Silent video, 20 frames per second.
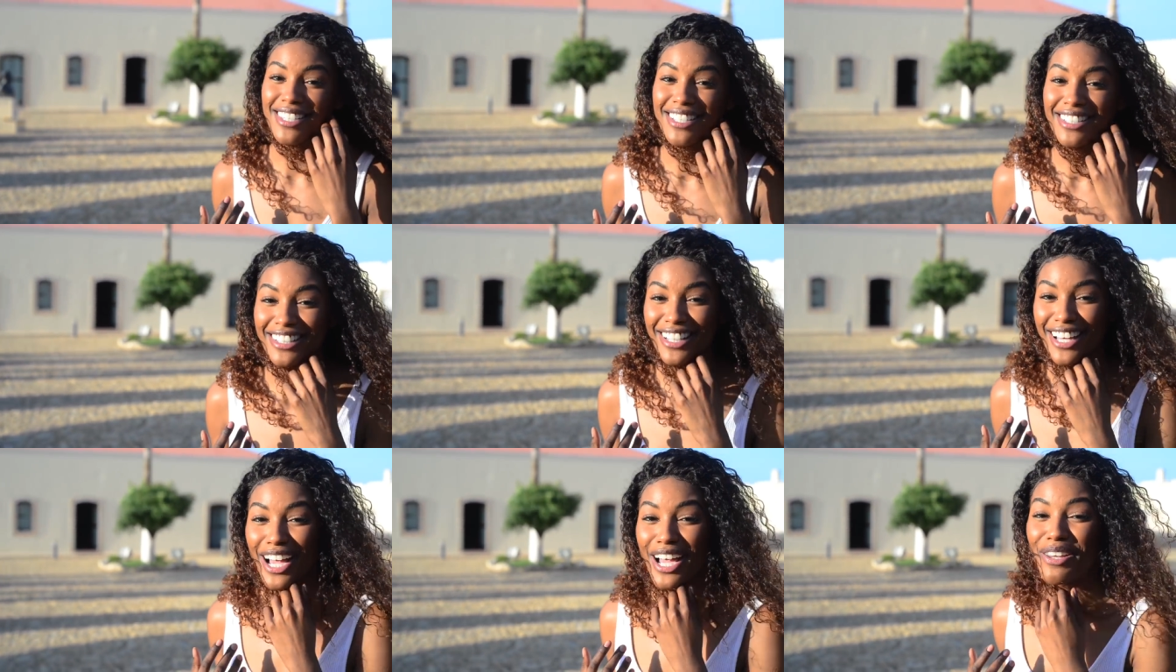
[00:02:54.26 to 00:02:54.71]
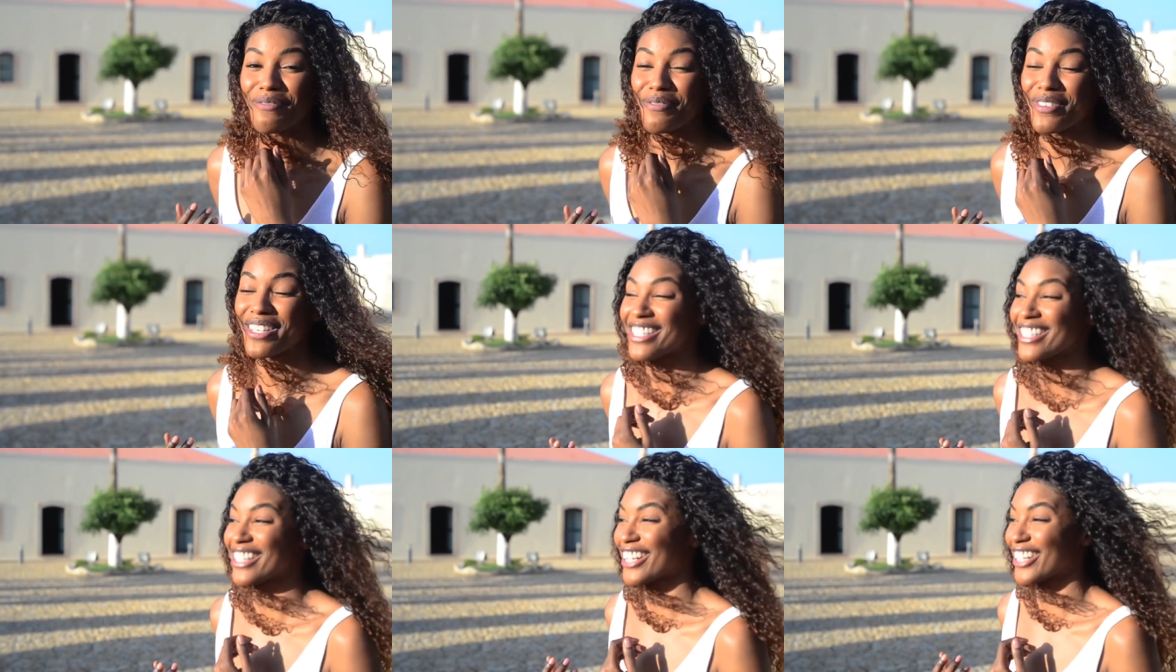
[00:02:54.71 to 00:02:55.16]
it. I
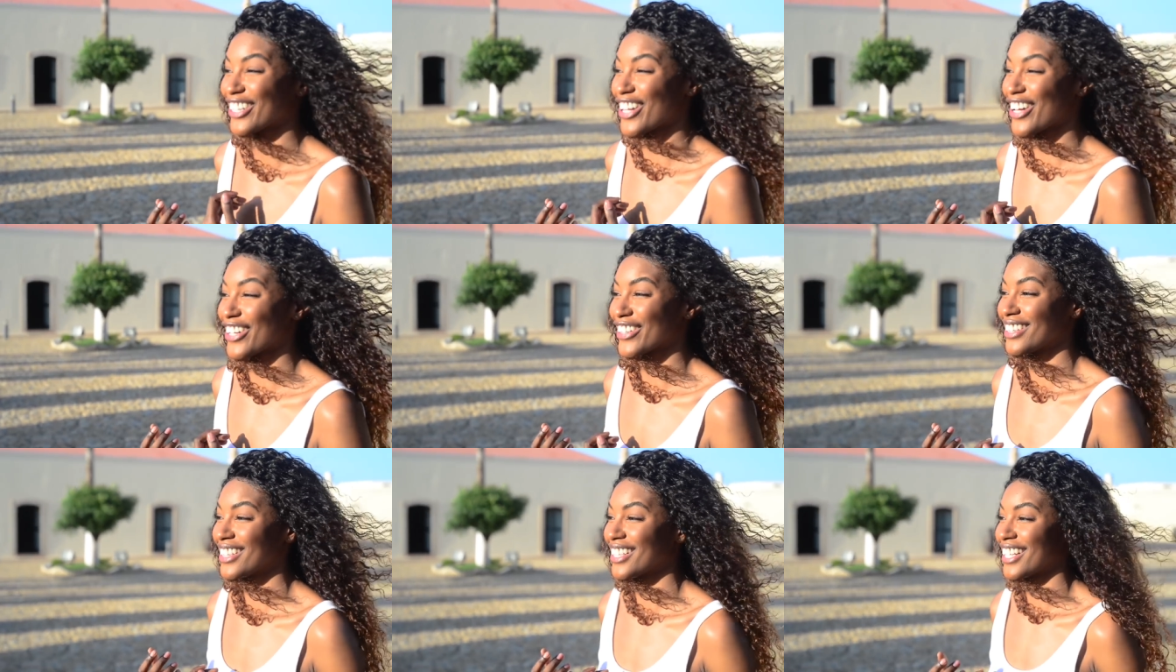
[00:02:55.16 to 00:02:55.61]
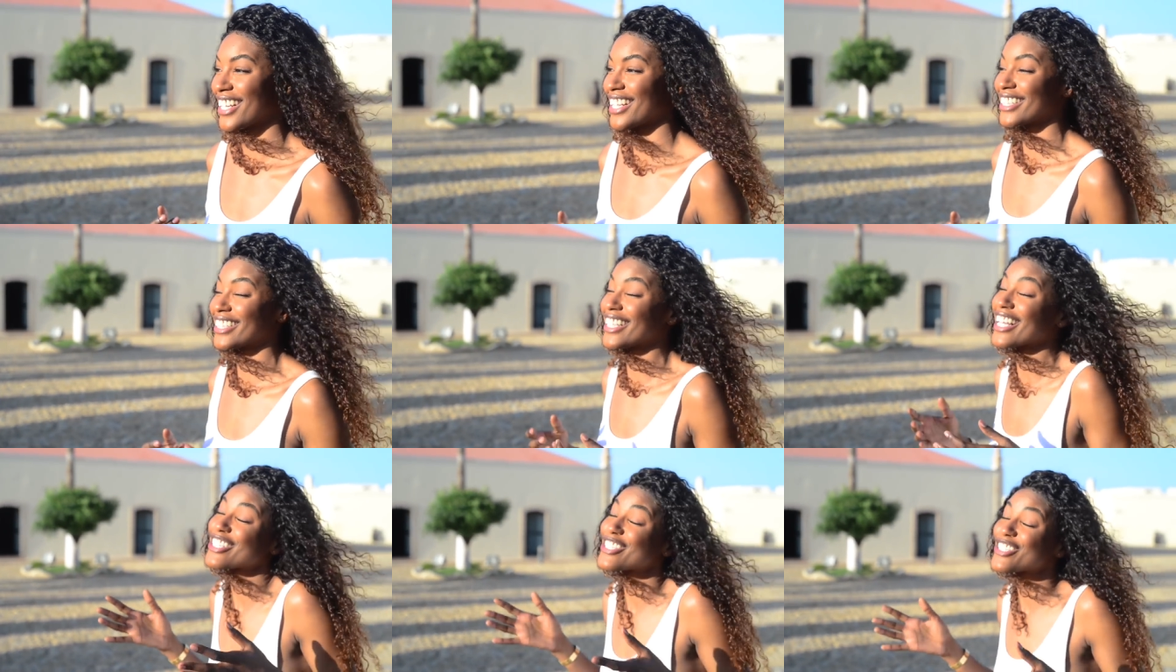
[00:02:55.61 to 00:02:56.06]
miss it a lot.
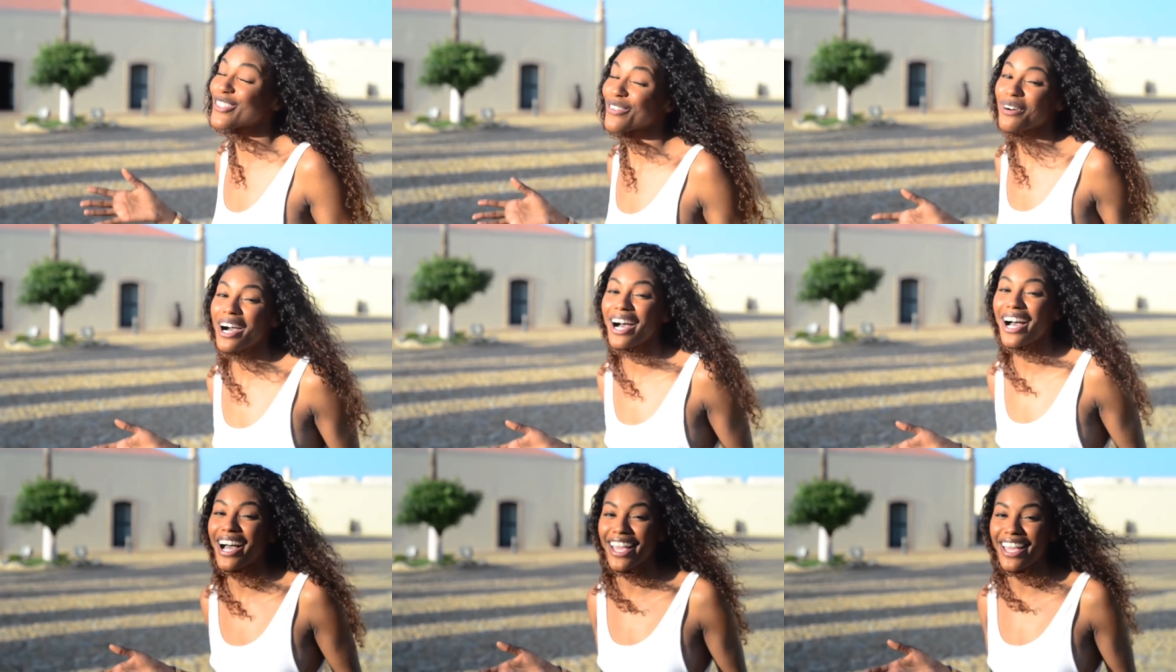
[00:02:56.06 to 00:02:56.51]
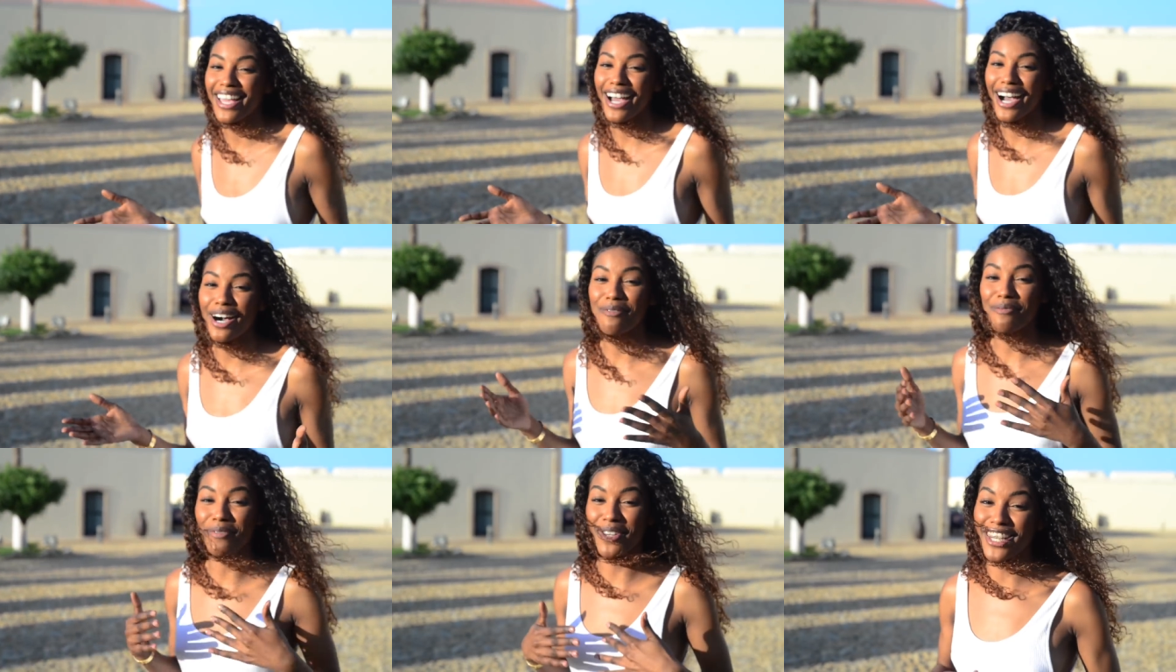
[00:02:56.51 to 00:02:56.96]
That's why
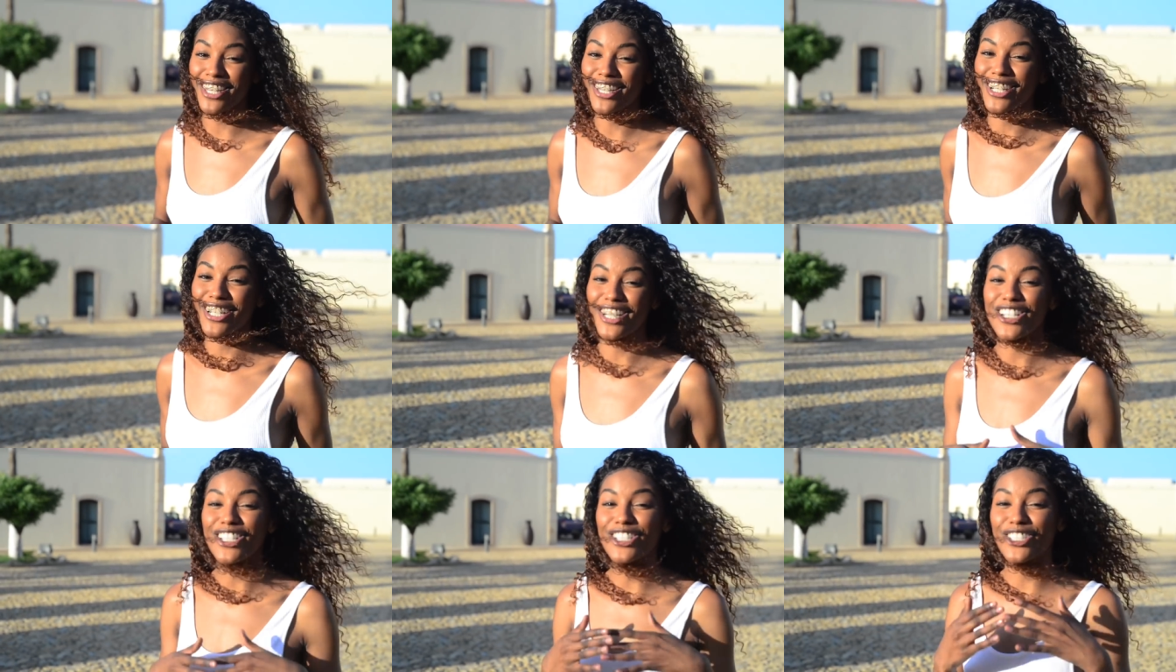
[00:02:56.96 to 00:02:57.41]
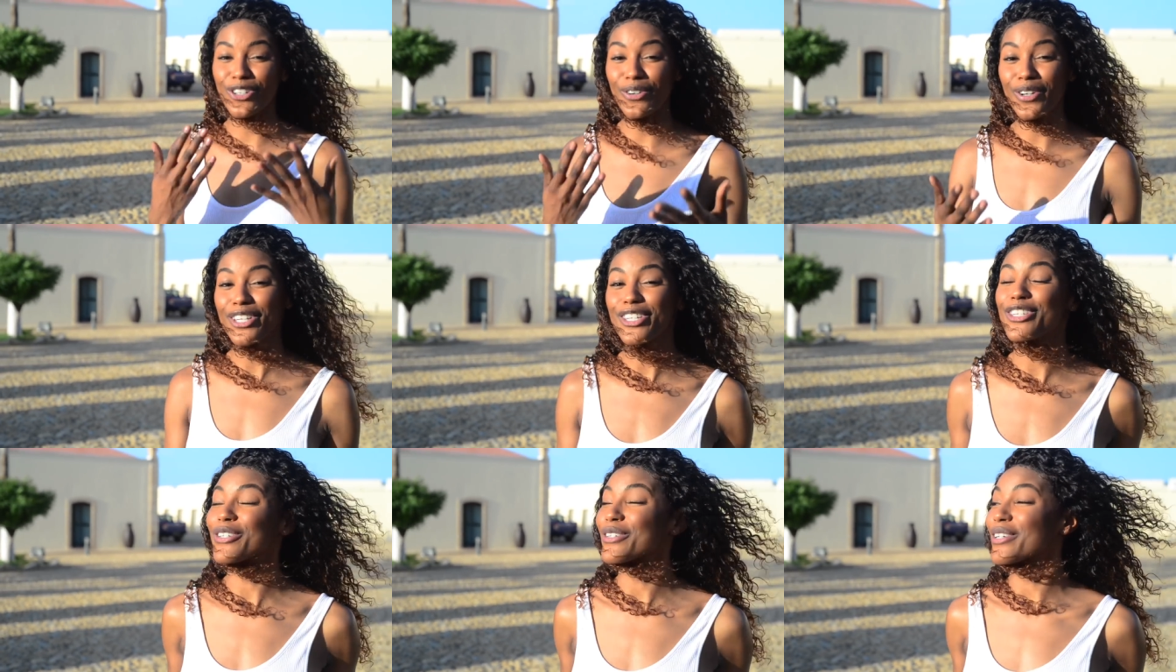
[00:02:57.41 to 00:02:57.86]
I'm here
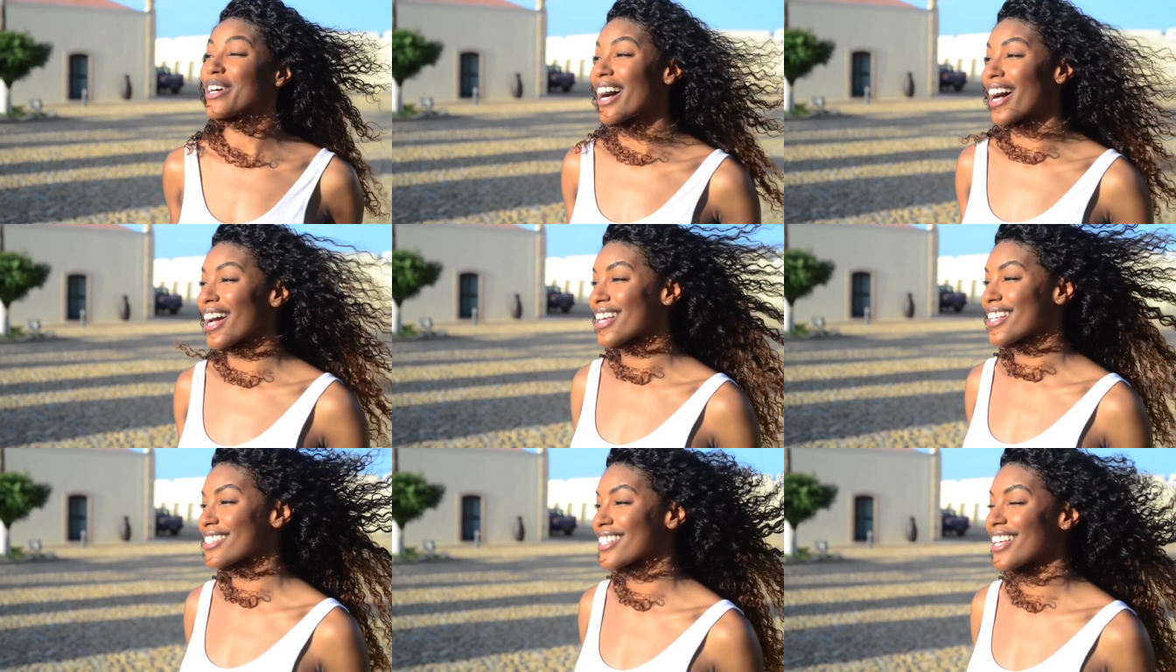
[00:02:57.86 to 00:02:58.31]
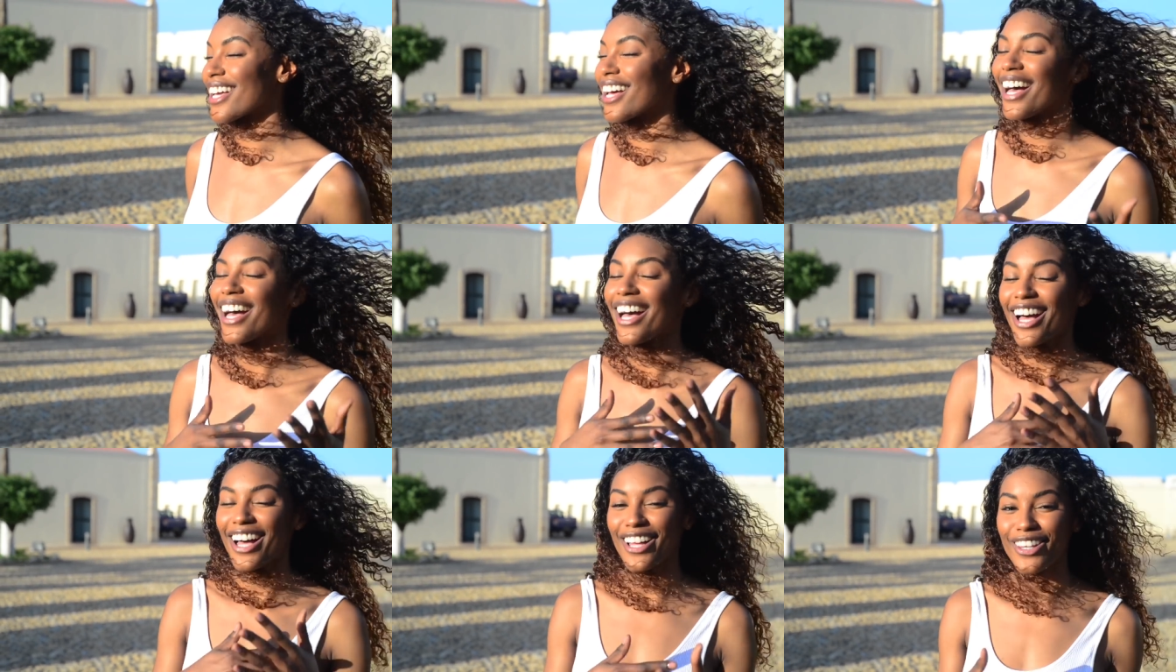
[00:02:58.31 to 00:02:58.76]
showing you guys
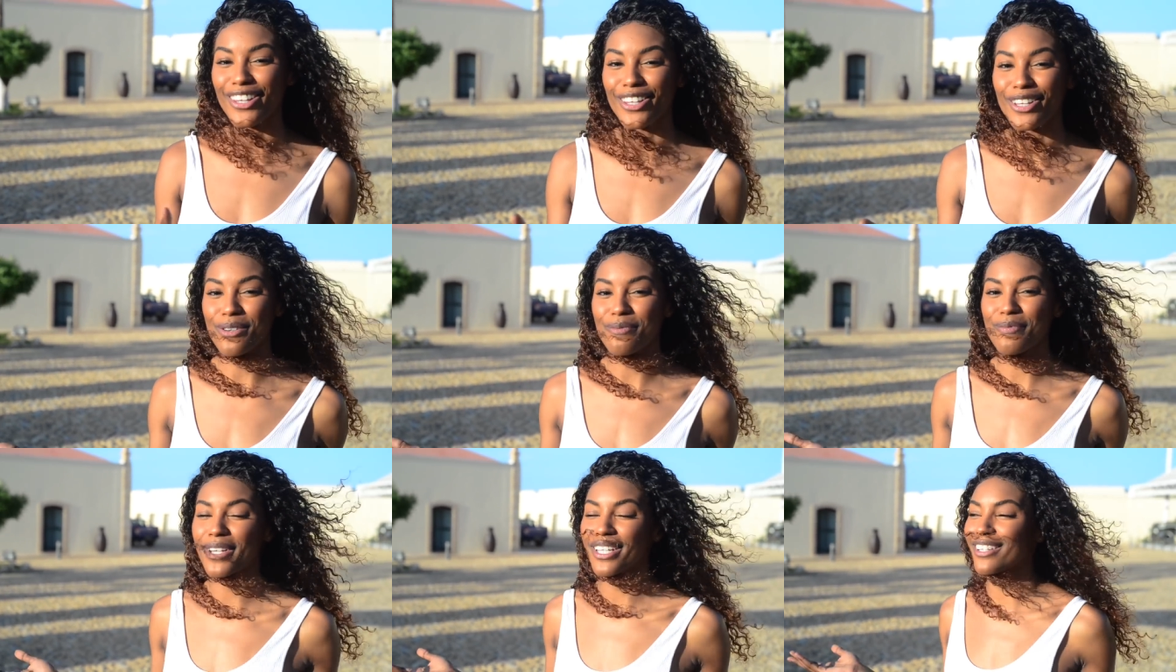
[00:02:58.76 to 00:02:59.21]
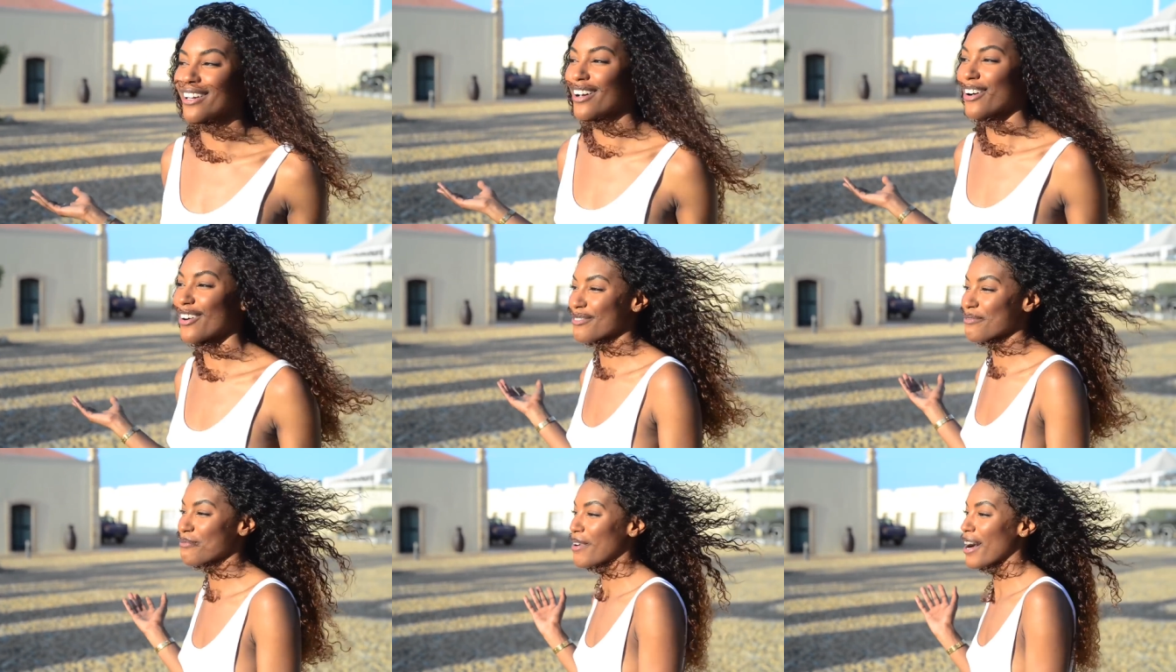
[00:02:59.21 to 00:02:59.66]
a little bit
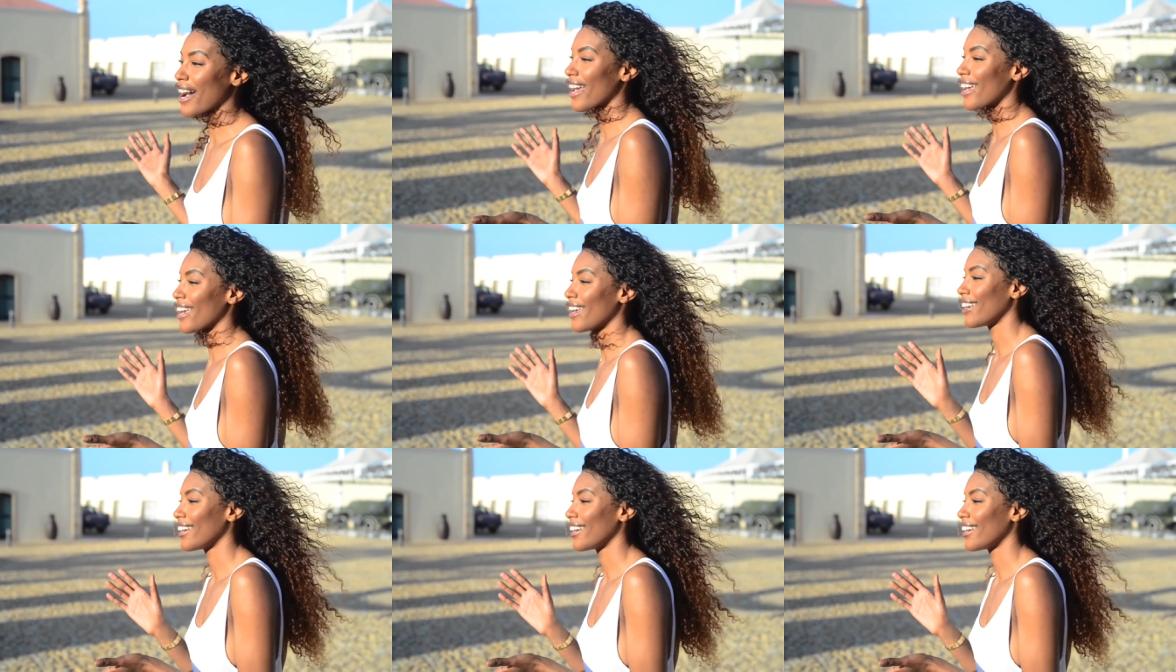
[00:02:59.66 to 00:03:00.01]
of my